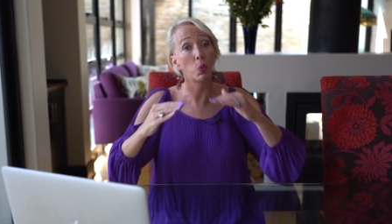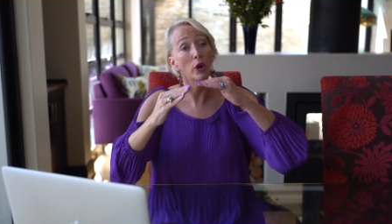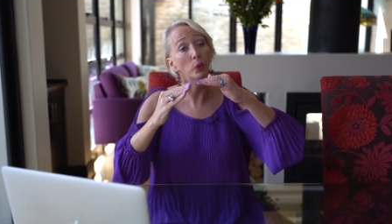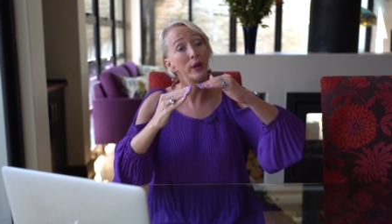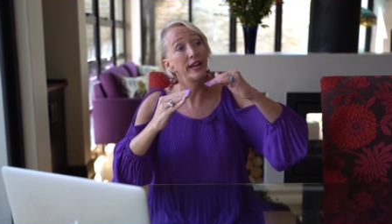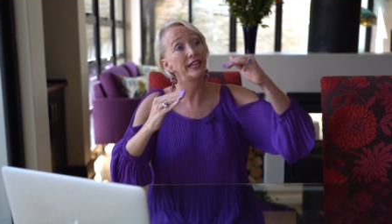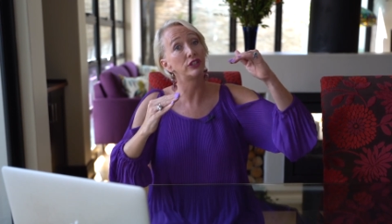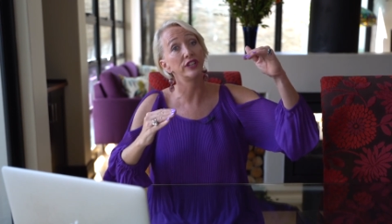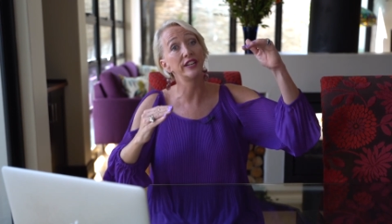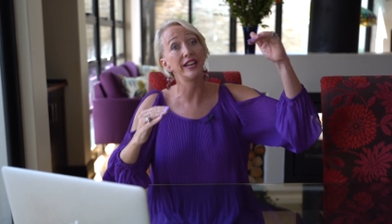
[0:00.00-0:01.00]
What we're
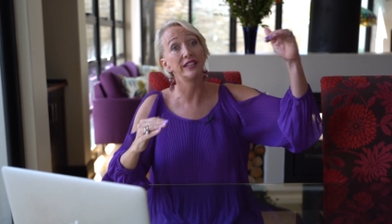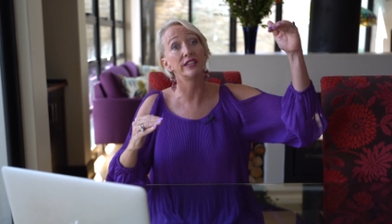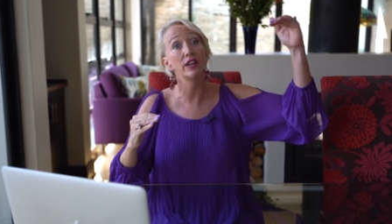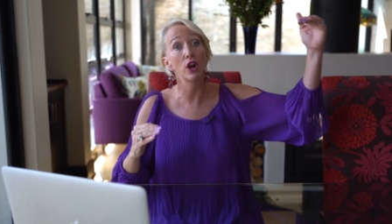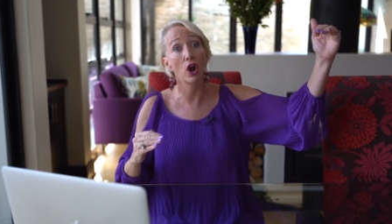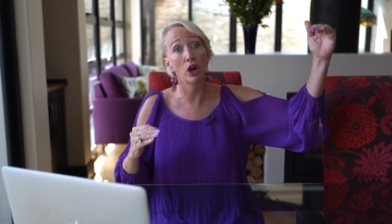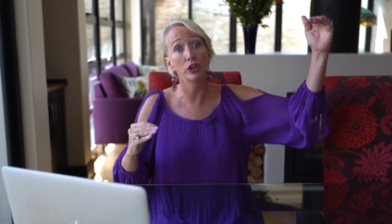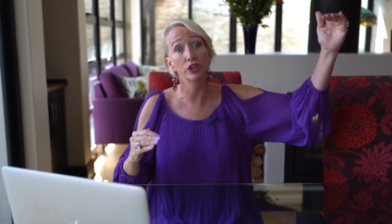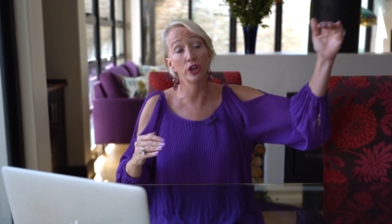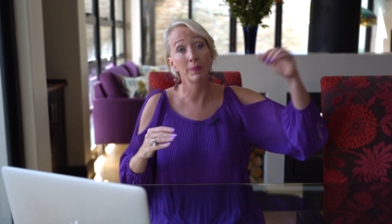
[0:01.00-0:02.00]
interested is the
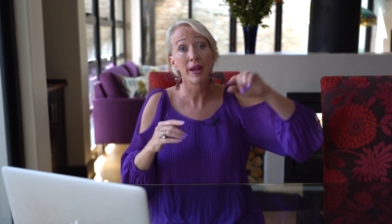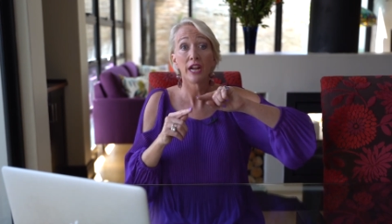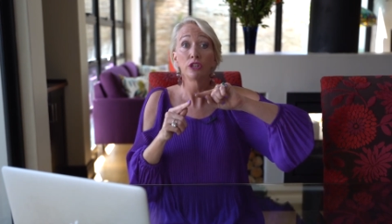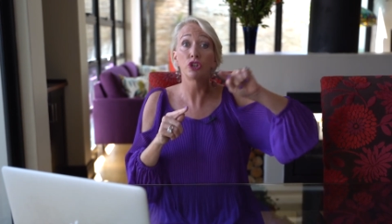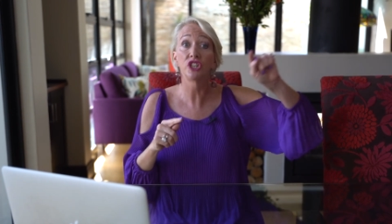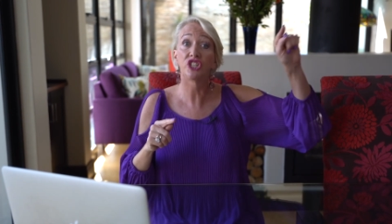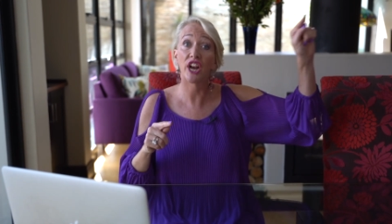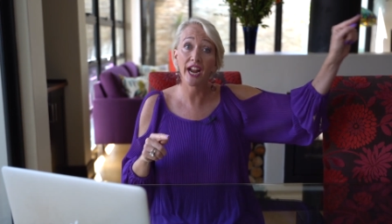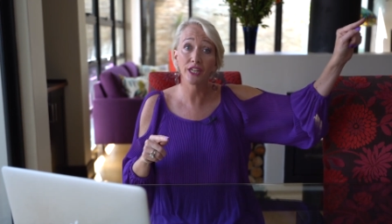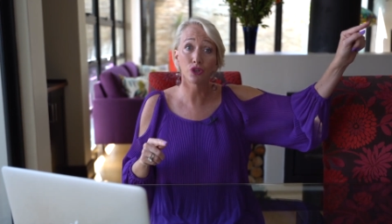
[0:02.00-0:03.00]
longer term
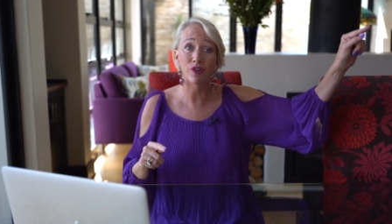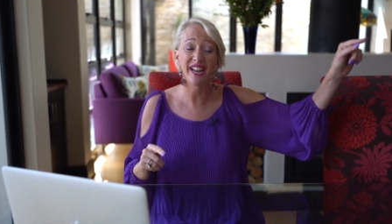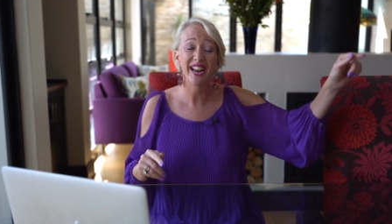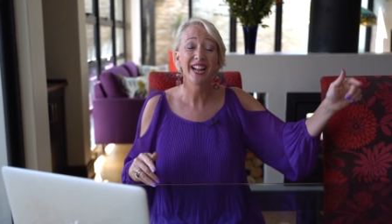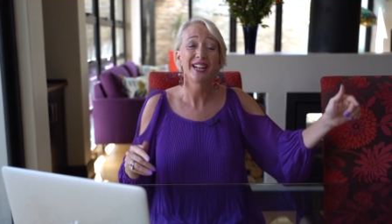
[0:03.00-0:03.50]
trajectory.